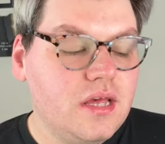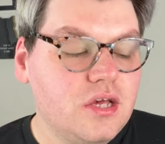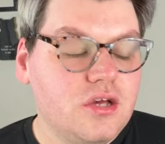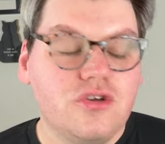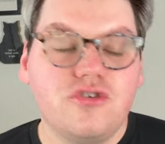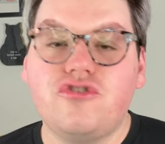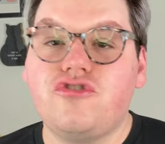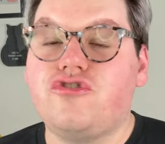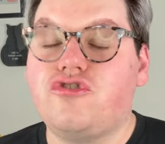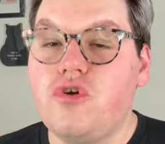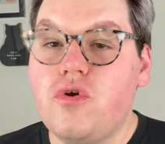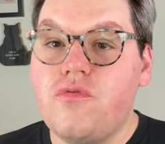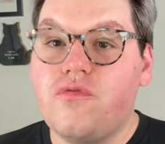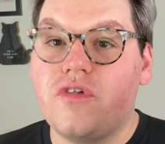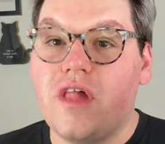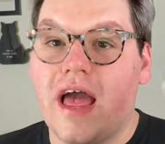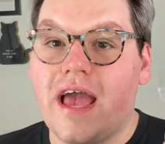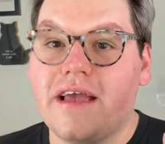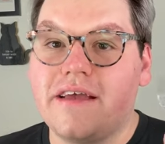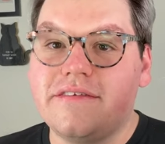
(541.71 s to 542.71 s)

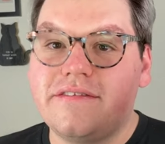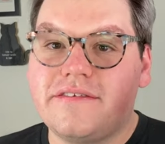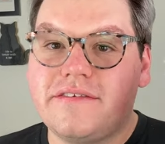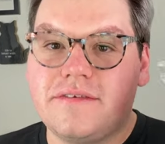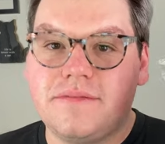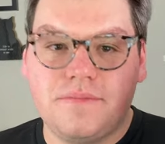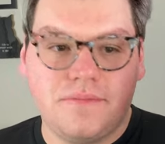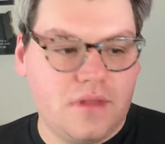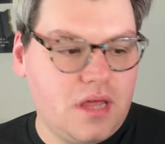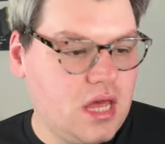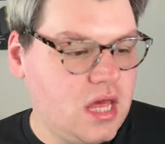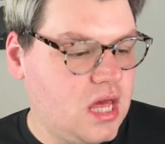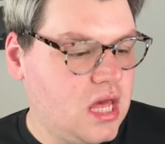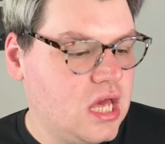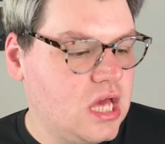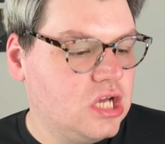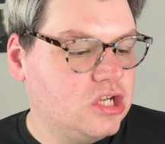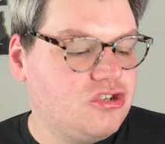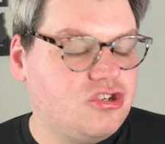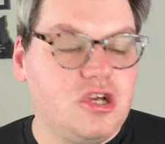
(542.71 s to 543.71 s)
souffles
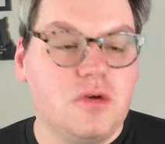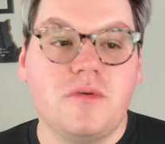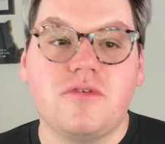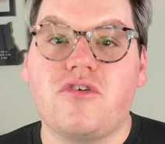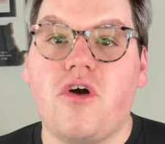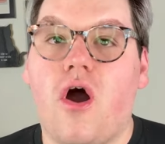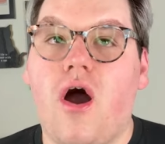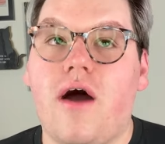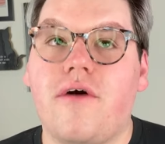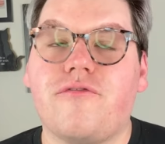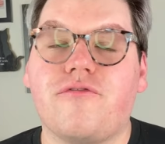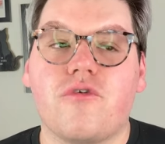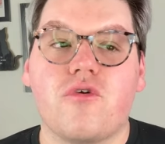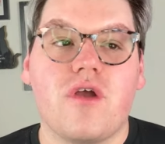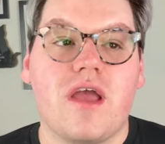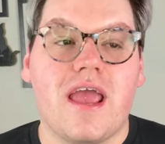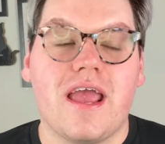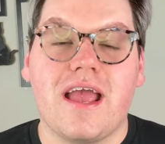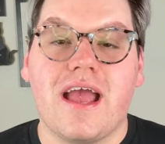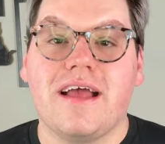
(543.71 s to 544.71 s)
she was
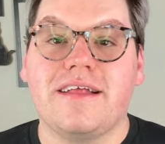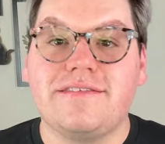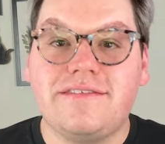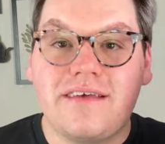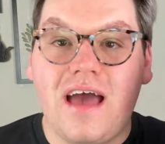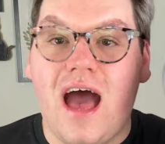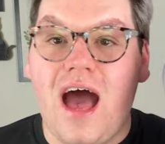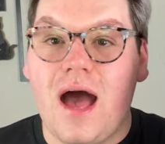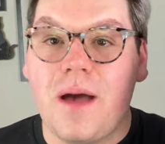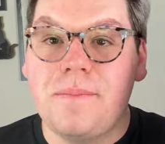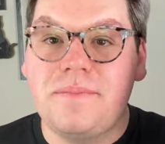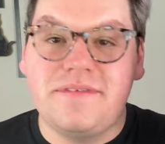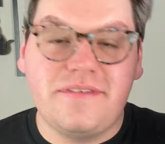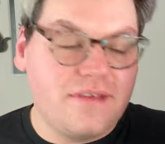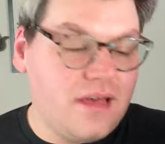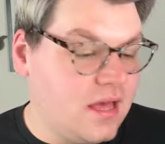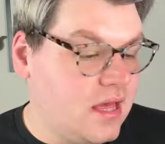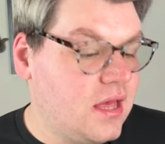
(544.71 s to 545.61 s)
offering tubs,